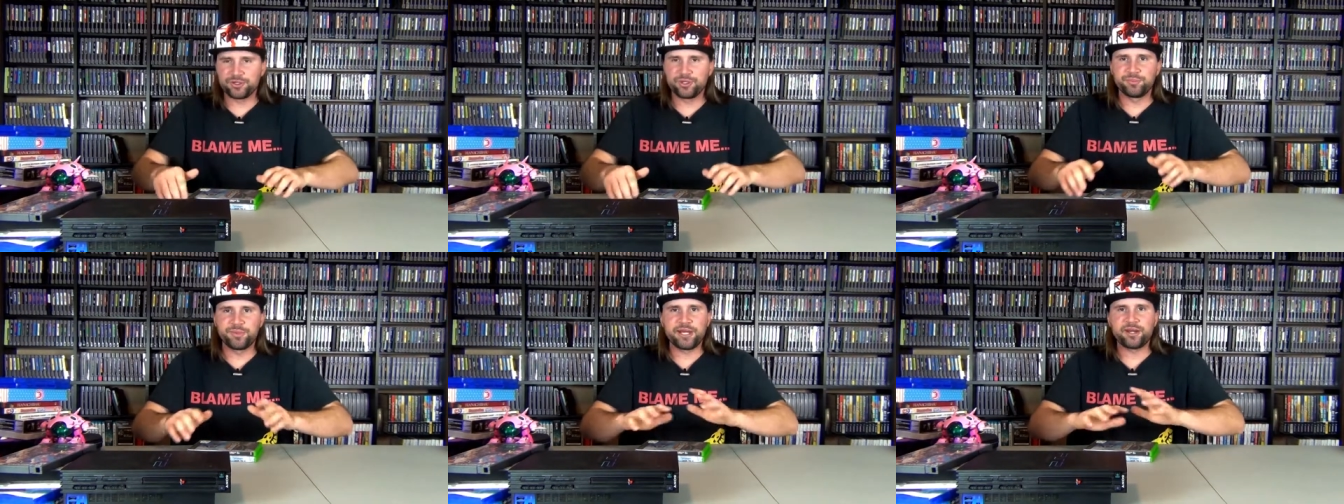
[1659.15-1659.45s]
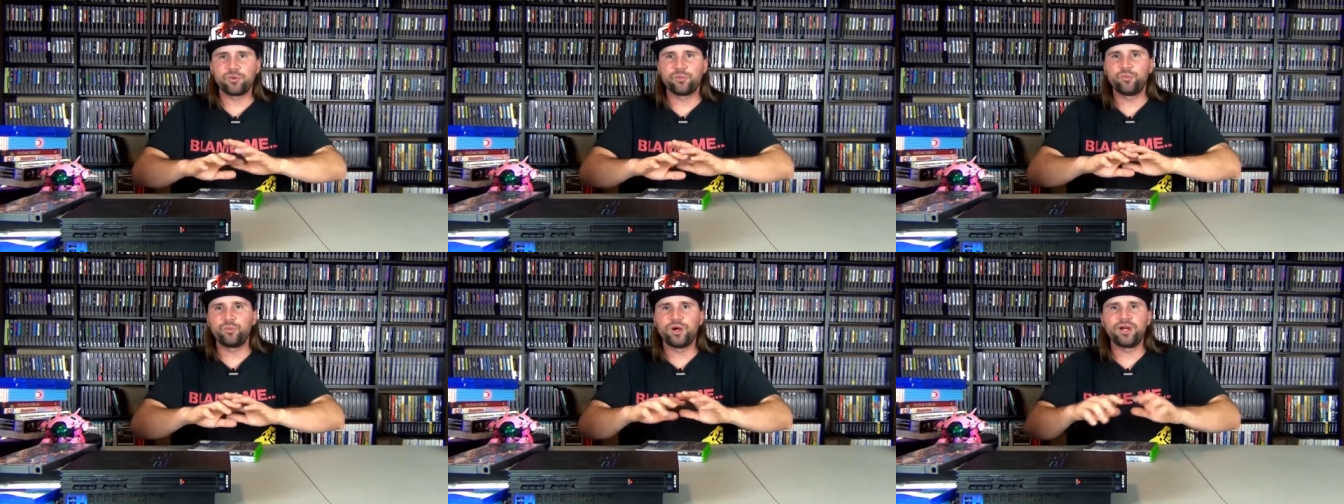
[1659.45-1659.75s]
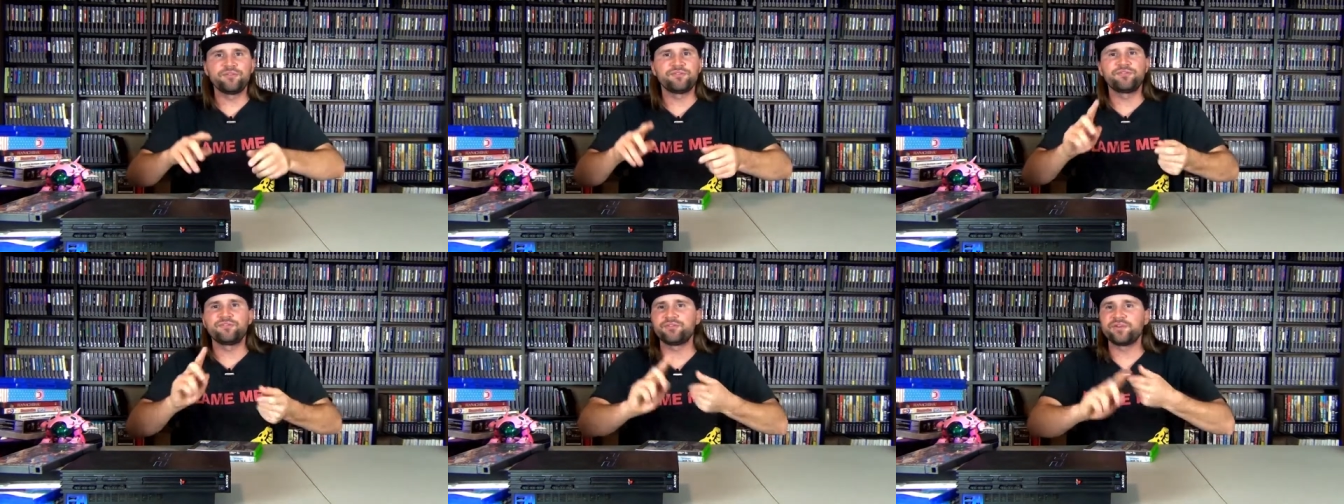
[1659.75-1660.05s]
no matter
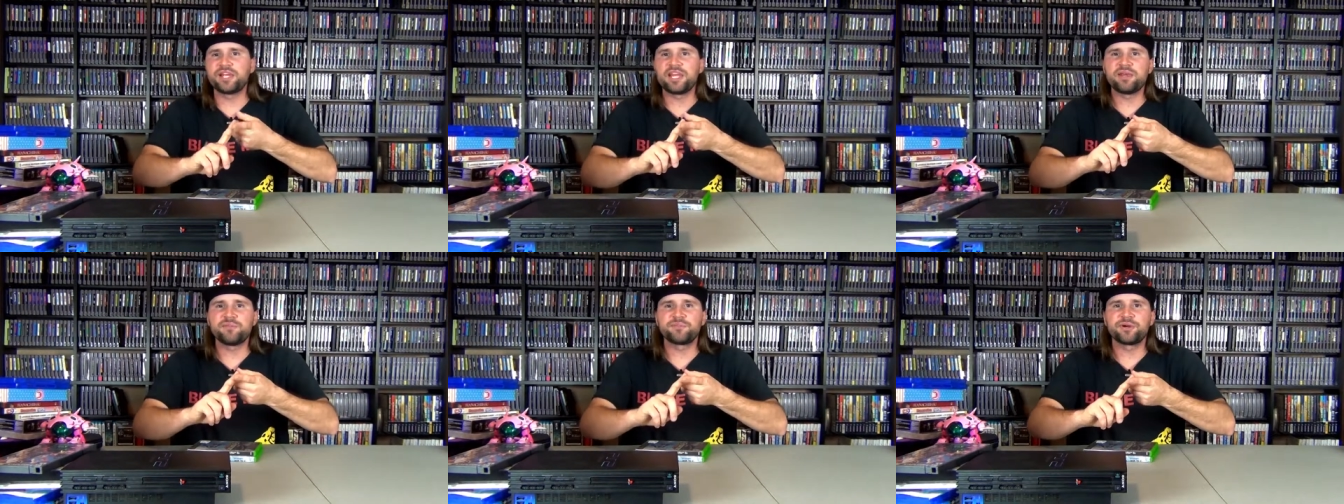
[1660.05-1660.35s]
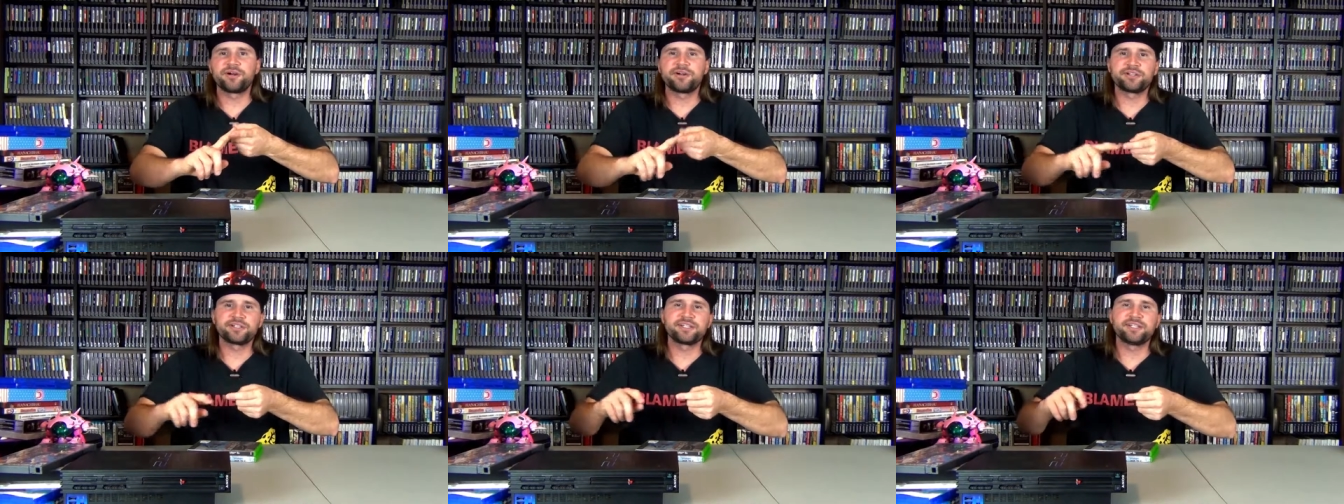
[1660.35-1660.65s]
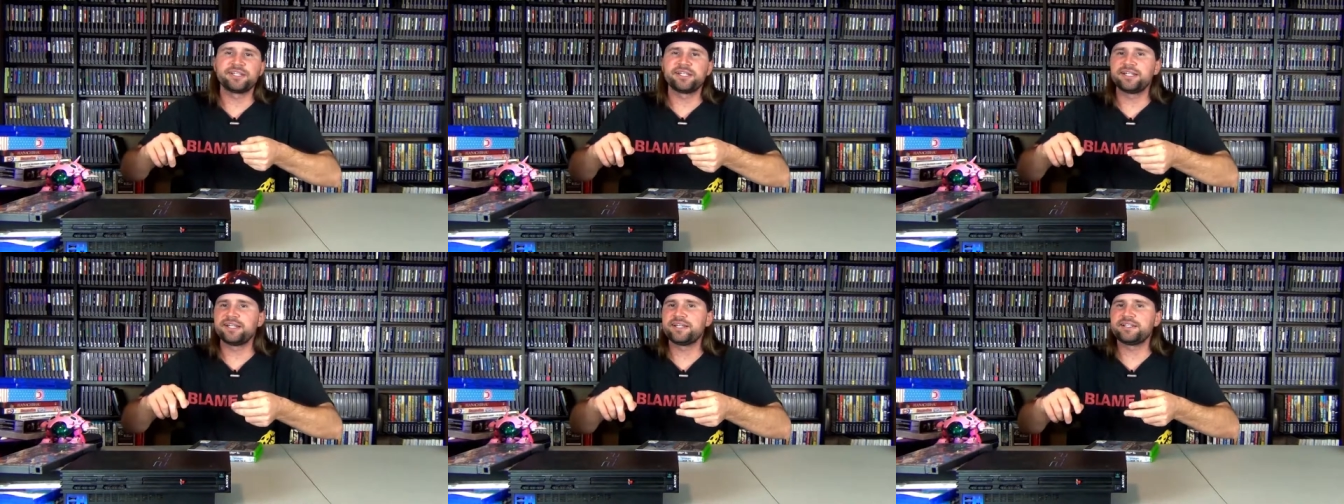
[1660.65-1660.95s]
what flea
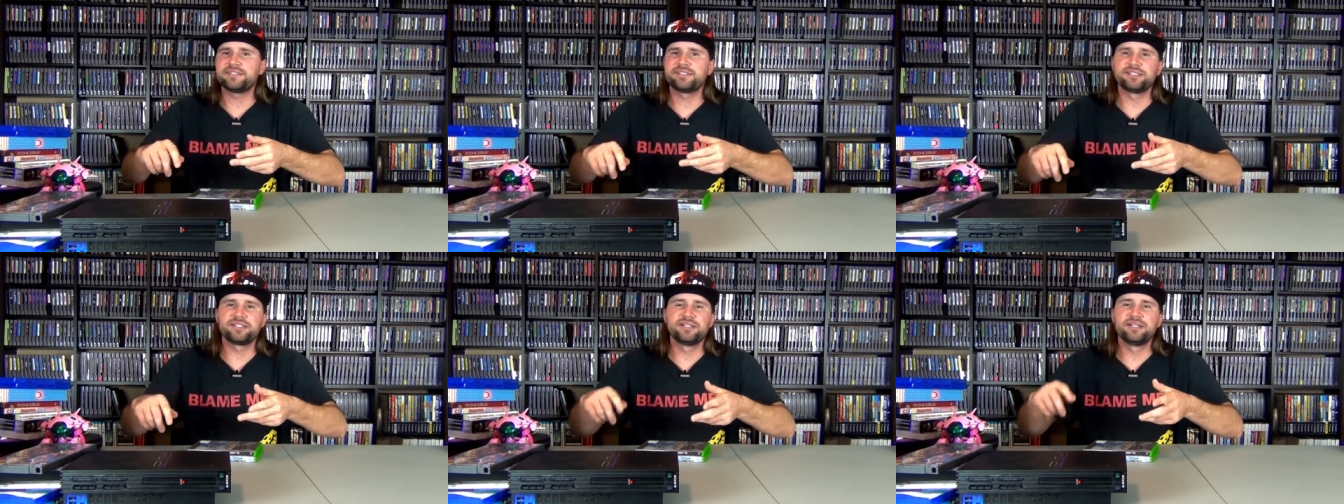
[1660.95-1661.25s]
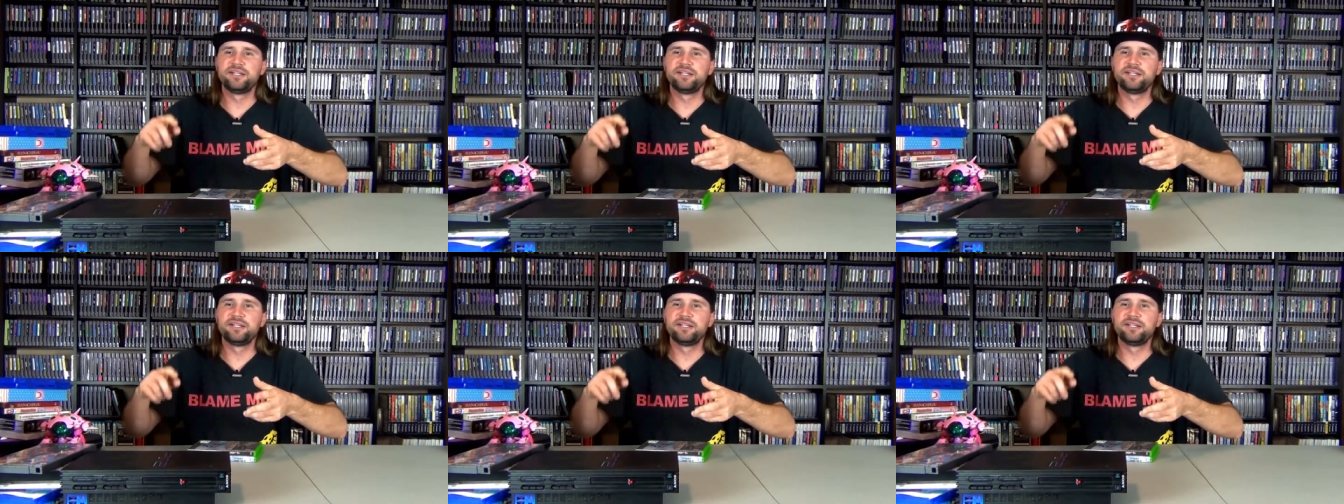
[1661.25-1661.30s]
market,